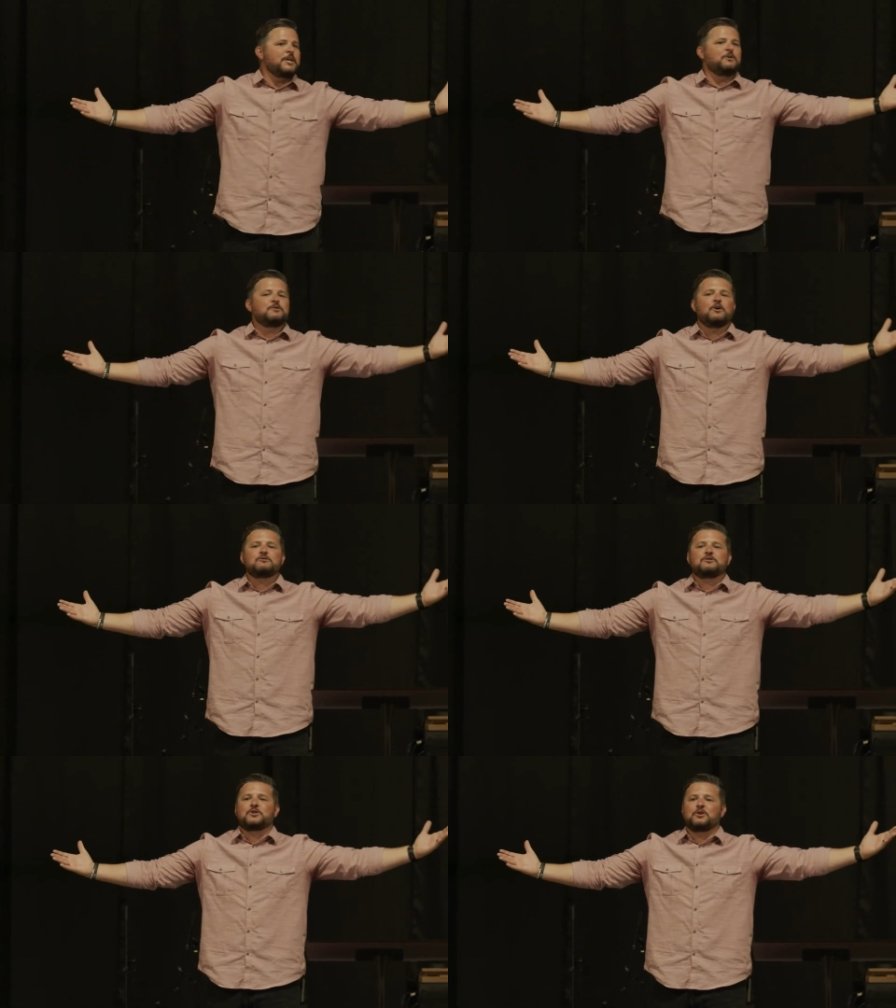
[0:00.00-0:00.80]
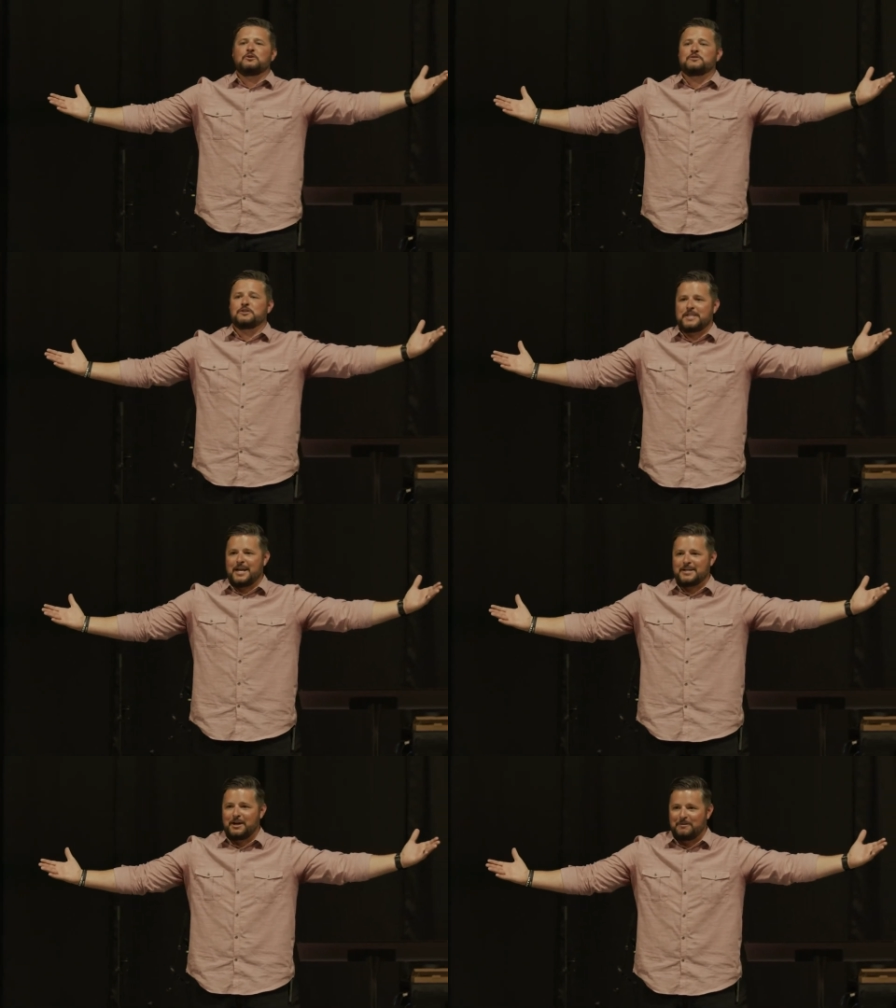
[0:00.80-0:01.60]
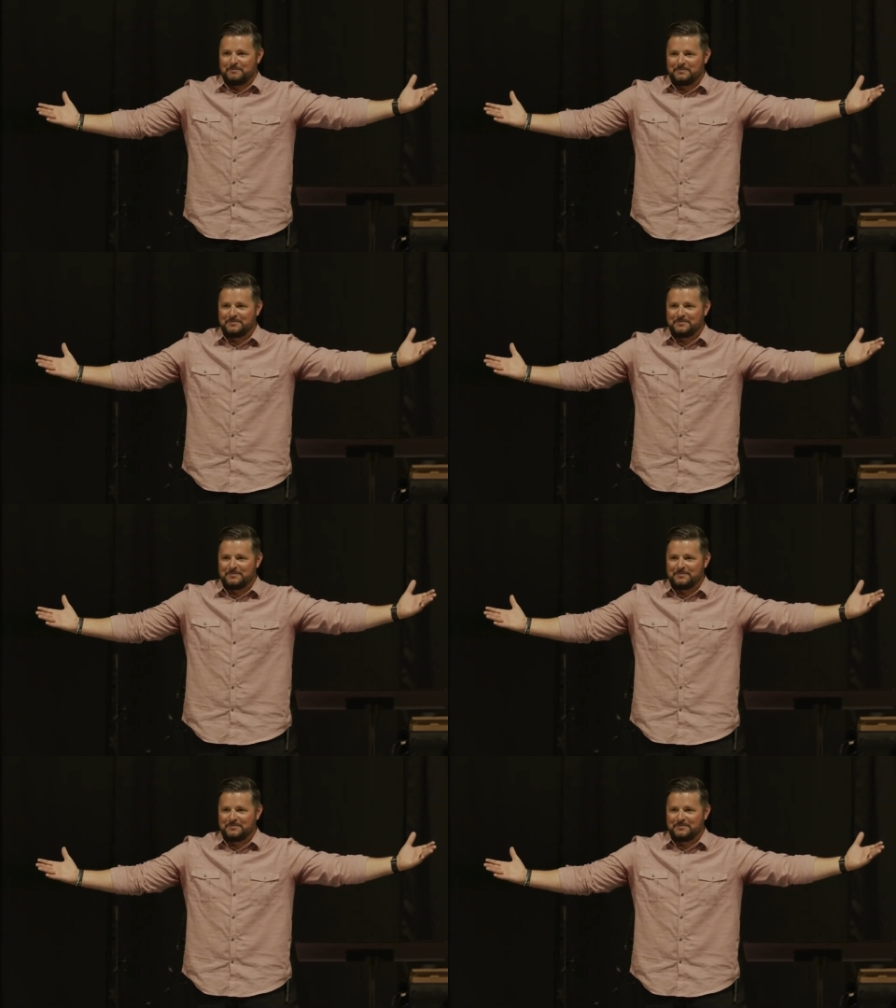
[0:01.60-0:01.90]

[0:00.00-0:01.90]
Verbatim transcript: here who knows the truth to stand up.